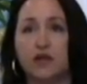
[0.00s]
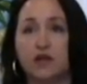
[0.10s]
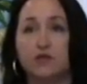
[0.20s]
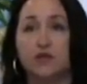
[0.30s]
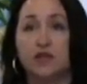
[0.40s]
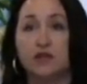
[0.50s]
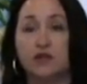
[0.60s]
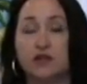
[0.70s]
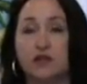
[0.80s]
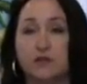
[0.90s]
and when they
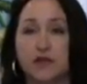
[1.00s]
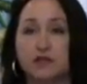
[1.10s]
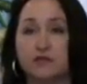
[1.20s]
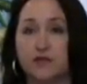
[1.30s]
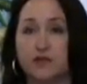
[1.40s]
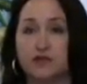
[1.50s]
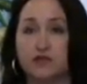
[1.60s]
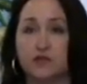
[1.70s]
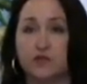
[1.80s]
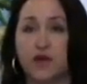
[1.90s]
look at it it makes them feel a
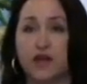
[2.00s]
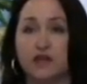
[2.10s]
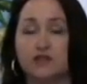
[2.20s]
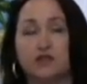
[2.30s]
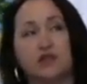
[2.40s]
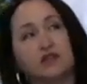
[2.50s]
certain way so they